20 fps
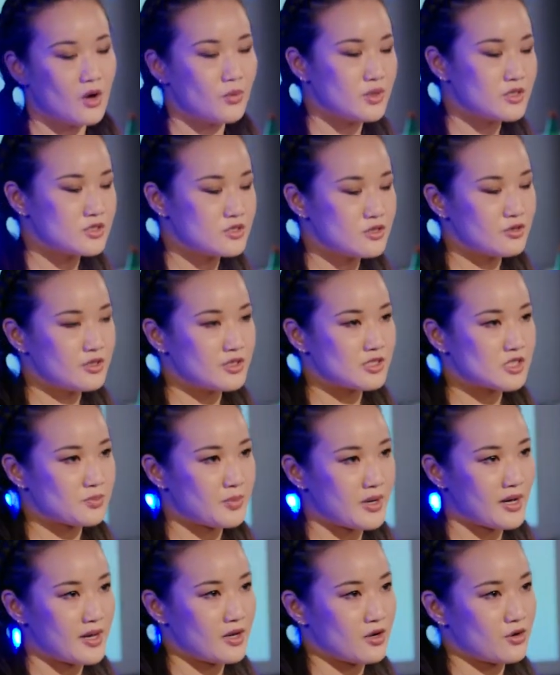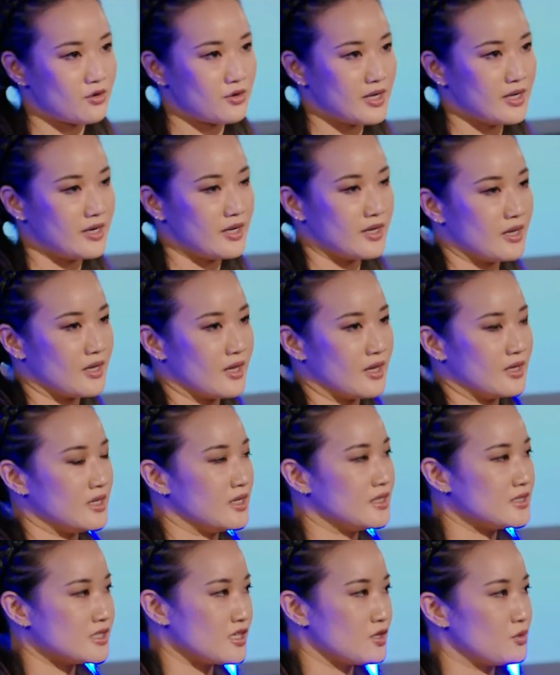We do this by creating an
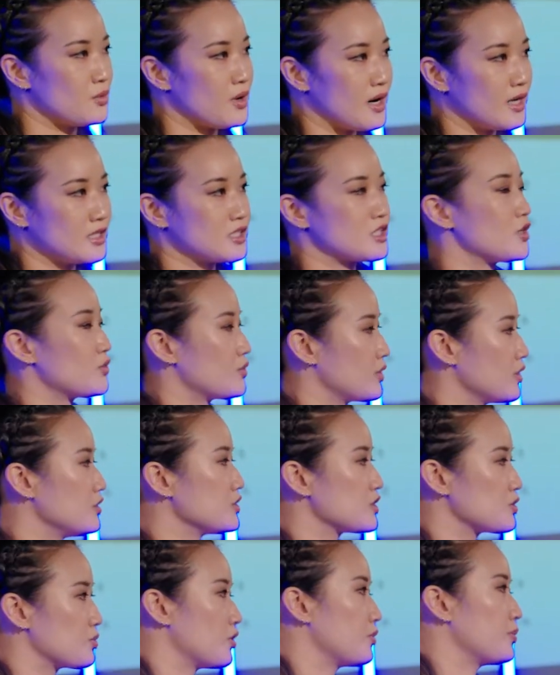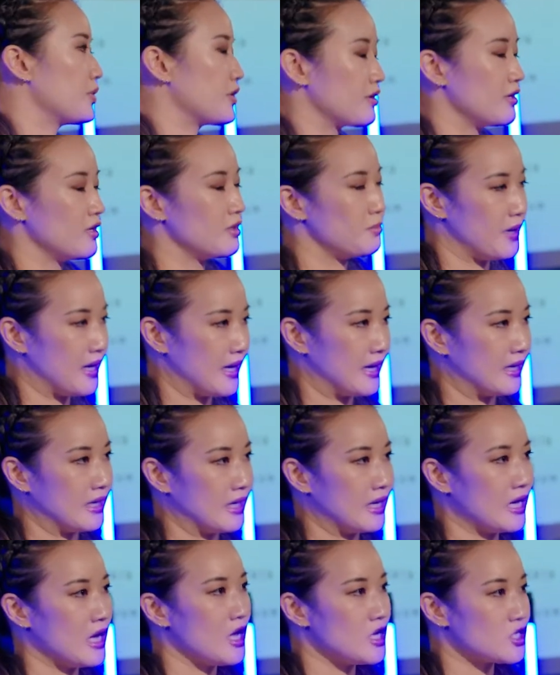easy to wash, reusable period
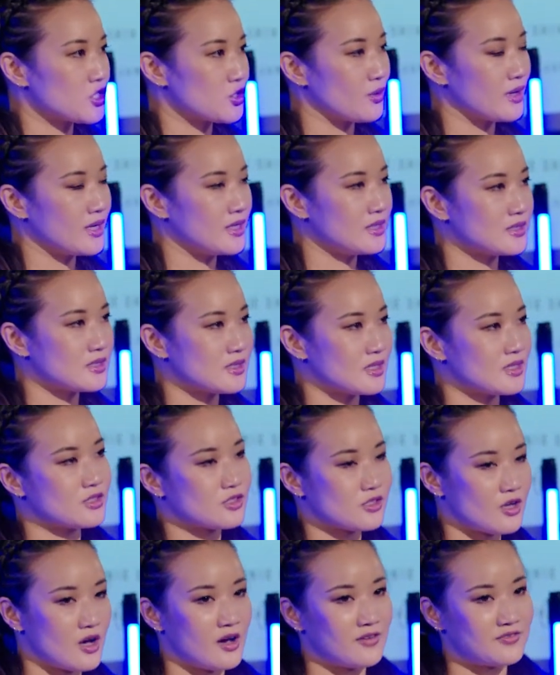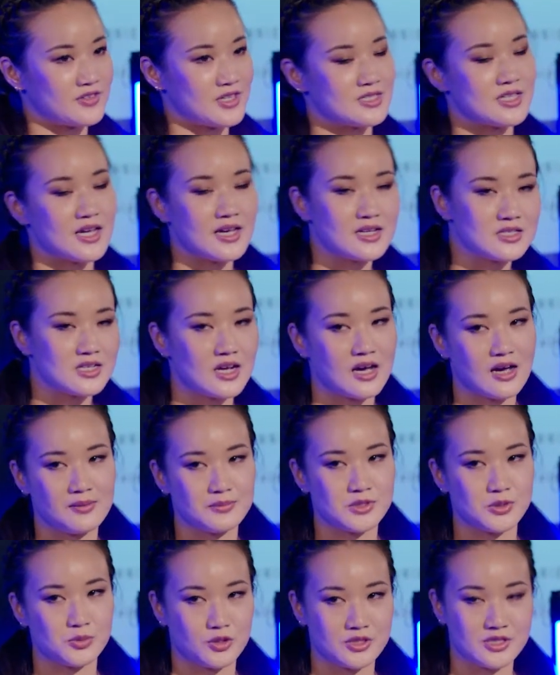panty, twice as soft and 10
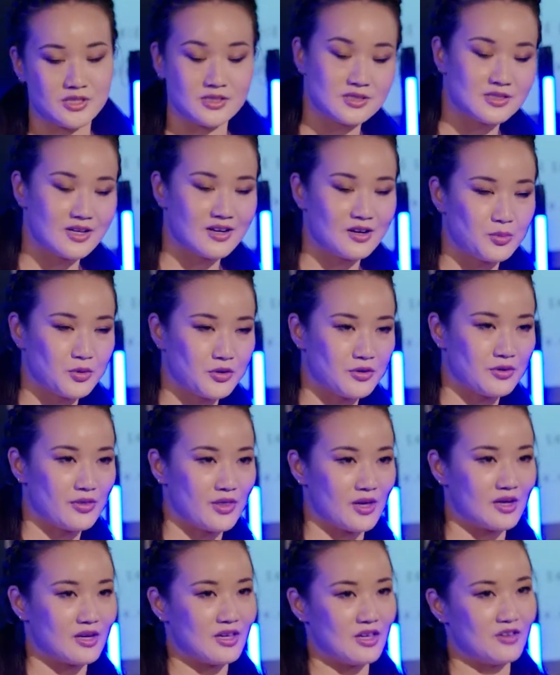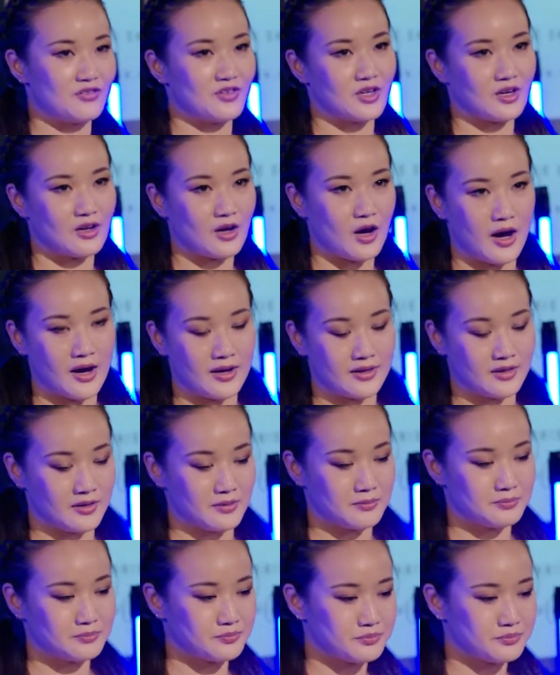times more sustainable than even cotton.